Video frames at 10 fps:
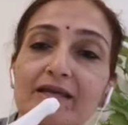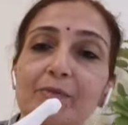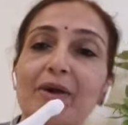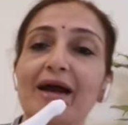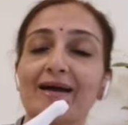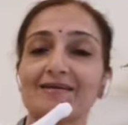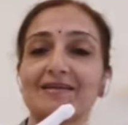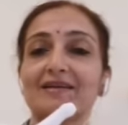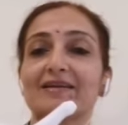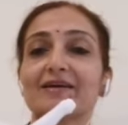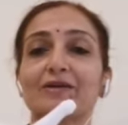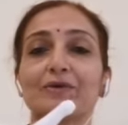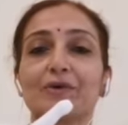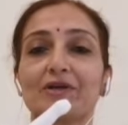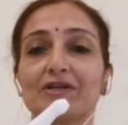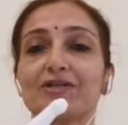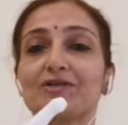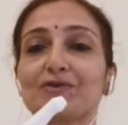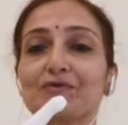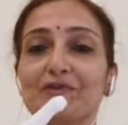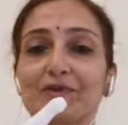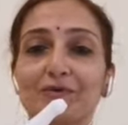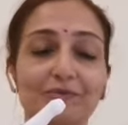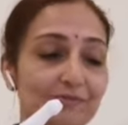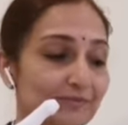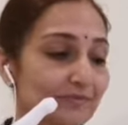Keep a hand towel near you or a tissue with you.